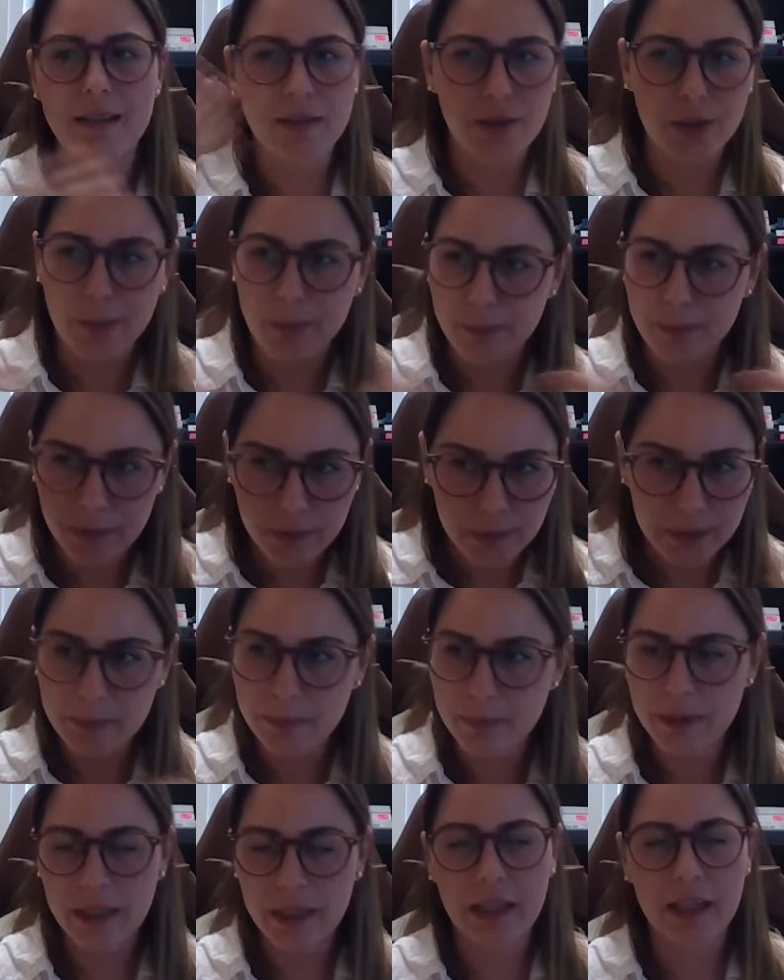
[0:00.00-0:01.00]

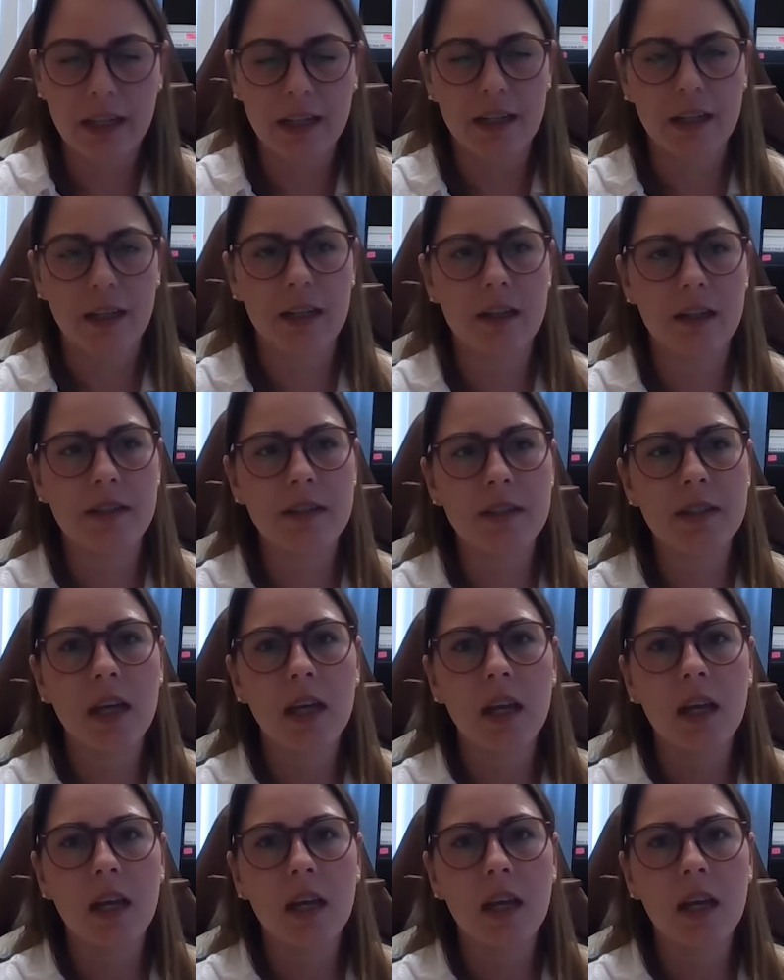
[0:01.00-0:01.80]
drip ears,